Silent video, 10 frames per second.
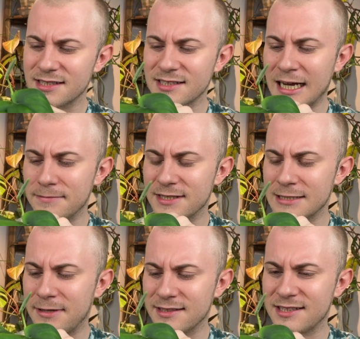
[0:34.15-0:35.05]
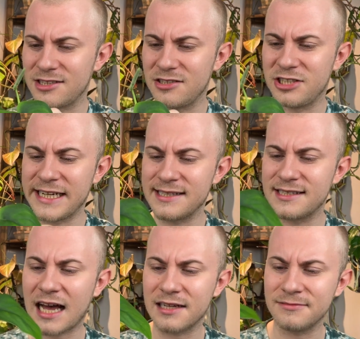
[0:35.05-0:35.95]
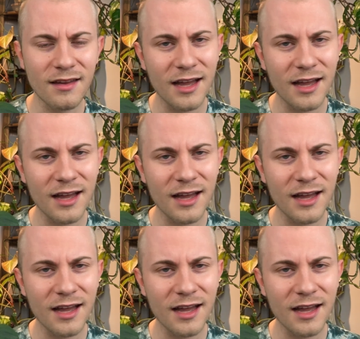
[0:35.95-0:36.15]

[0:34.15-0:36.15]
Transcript: Scindapsus pictus Jade Satin.